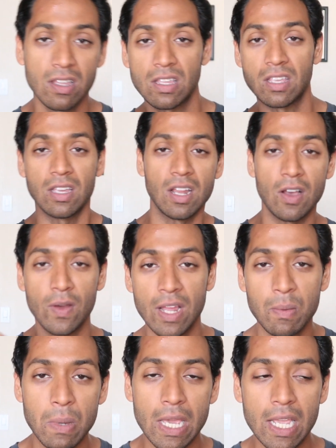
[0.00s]
You know what I
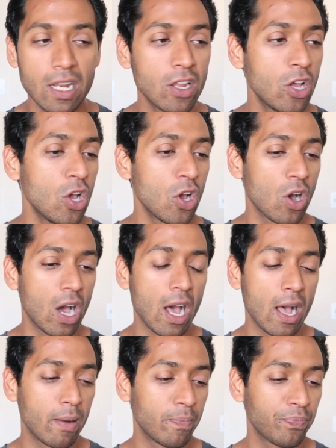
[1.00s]
mean?
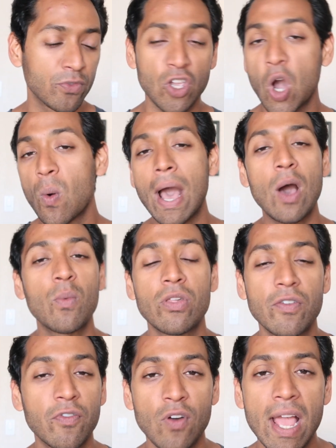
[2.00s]
Go out with
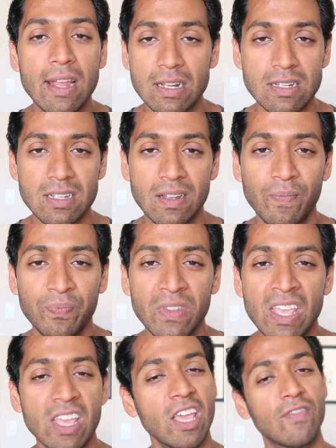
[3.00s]
a friend.
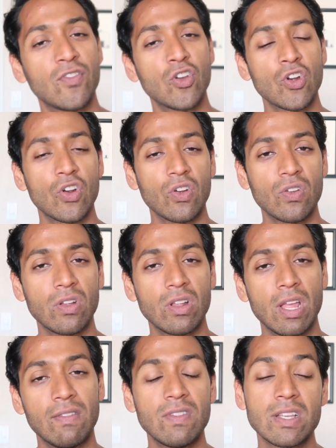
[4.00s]
If you're
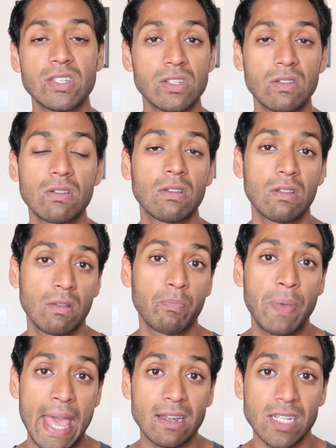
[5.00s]
in this
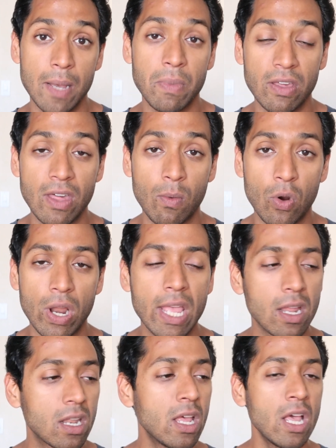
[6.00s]
pandemic that we're
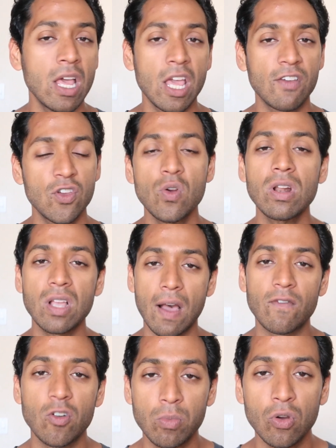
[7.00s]
in, if you're
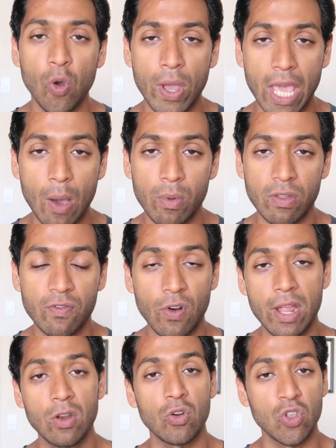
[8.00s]
uncomfortable going out with a
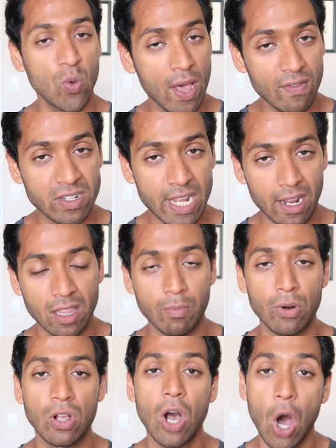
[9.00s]
friend or you haven't taken the
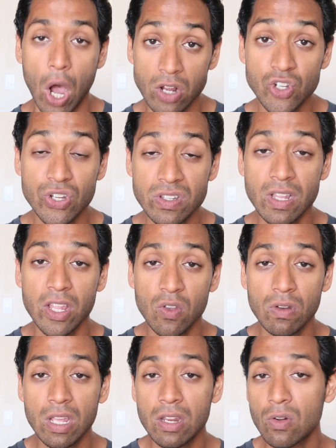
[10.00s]
precautions that you
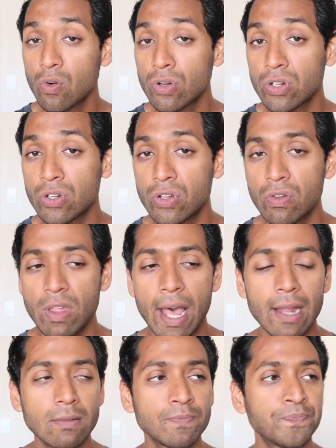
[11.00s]
need in order to do
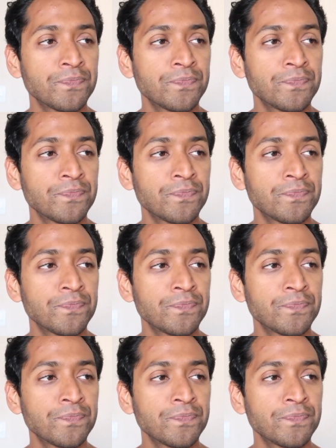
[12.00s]
that,